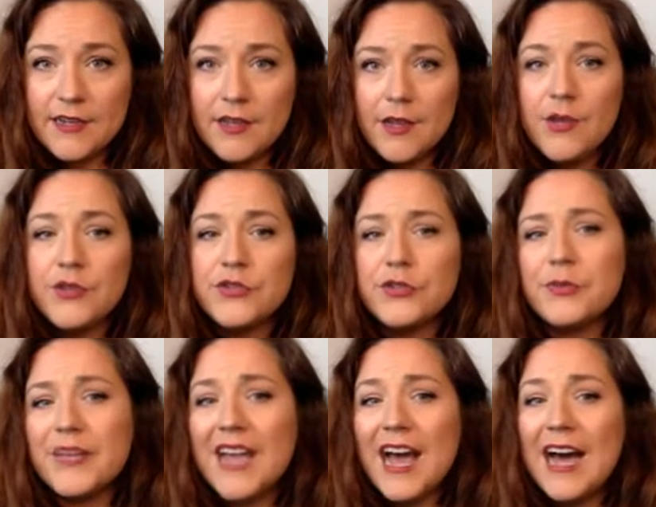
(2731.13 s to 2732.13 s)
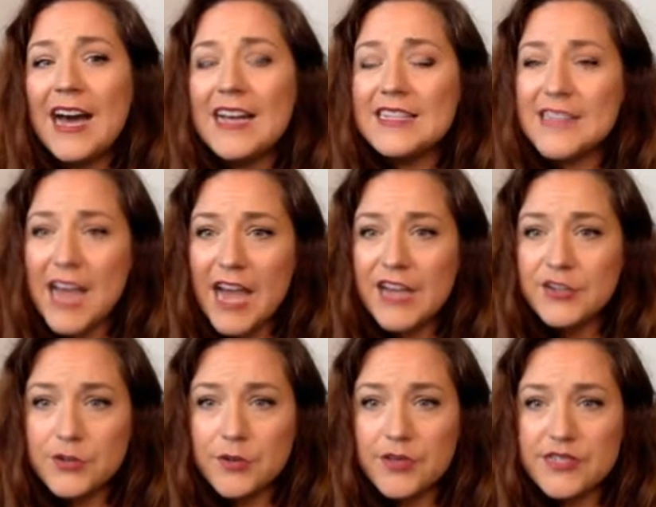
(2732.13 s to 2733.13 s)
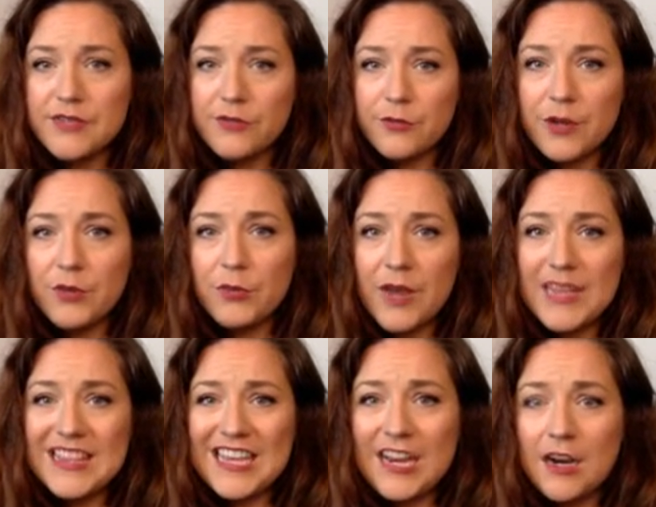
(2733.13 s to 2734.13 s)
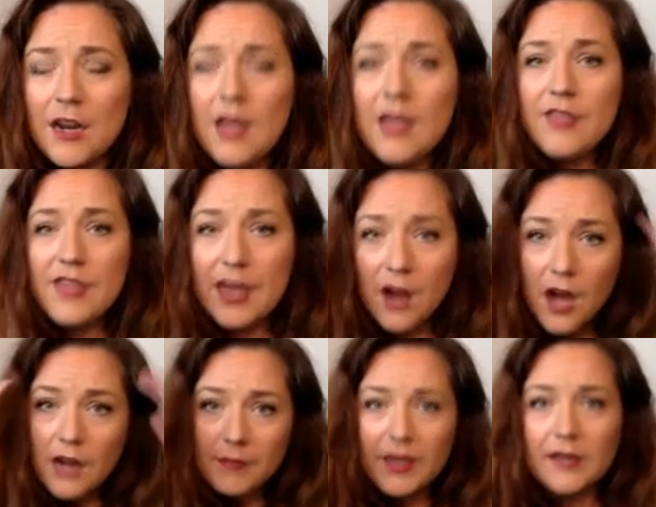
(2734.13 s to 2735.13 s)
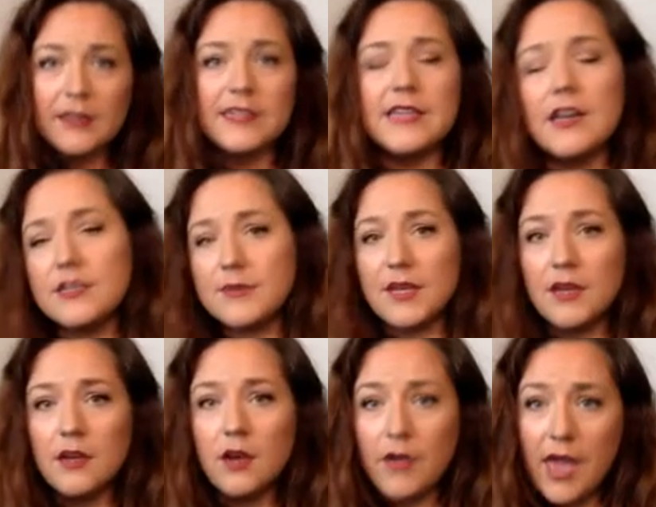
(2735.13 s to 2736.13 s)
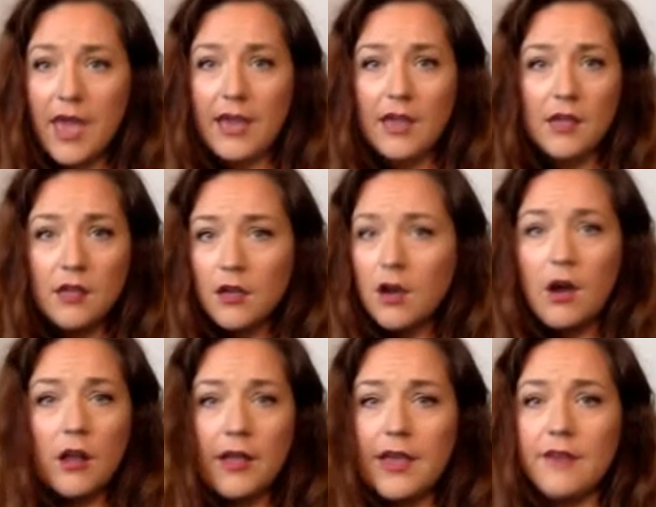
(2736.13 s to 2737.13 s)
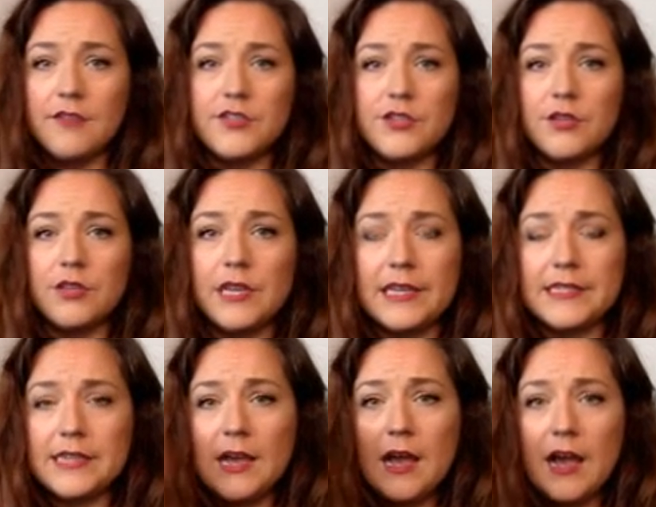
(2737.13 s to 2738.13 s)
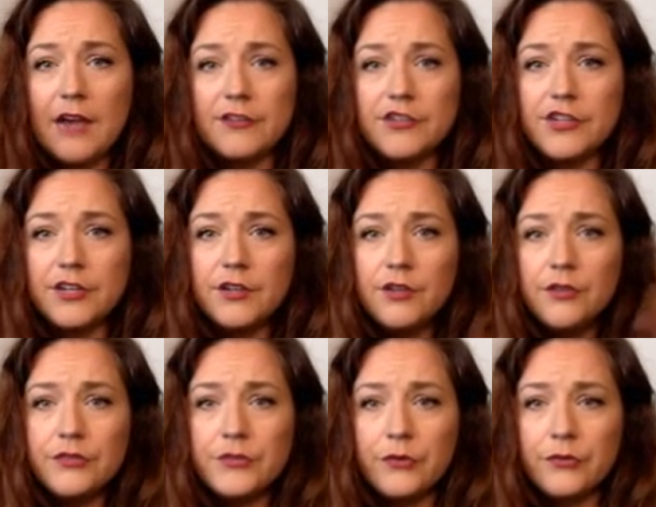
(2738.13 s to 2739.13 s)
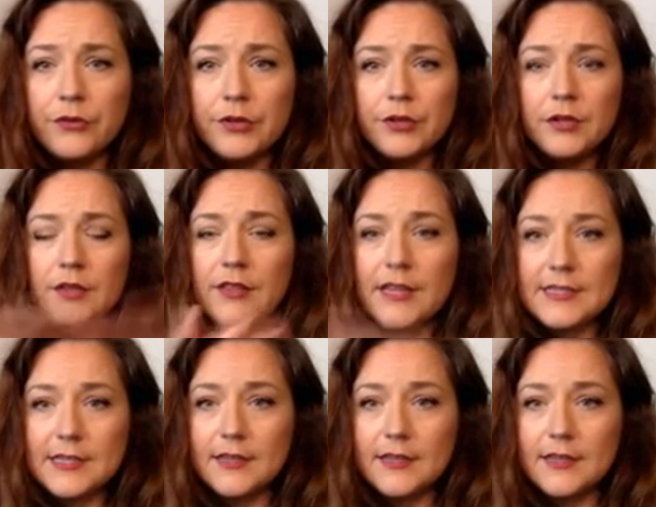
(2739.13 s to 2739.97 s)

So because hydro is in front right there, that automatically tells me, okay, all I have is two things, hydrogen, sulfur, that's it.